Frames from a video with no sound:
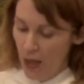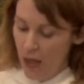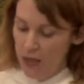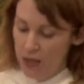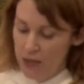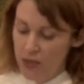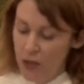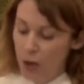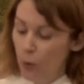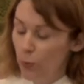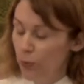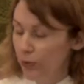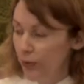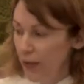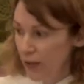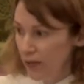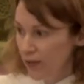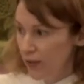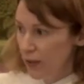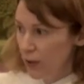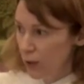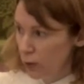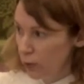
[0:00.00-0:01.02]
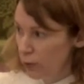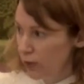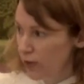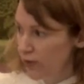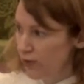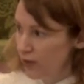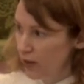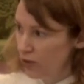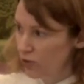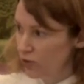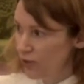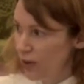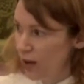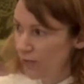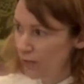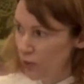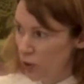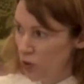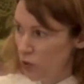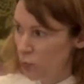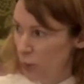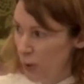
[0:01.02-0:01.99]
So these included such
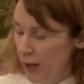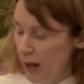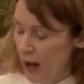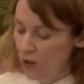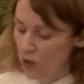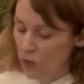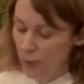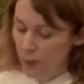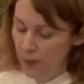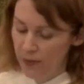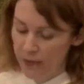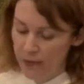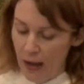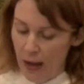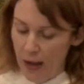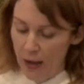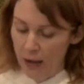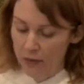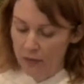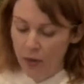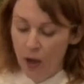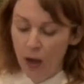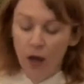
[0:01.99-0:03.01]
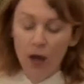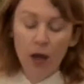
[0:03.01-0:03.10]
diverse pronouncements as,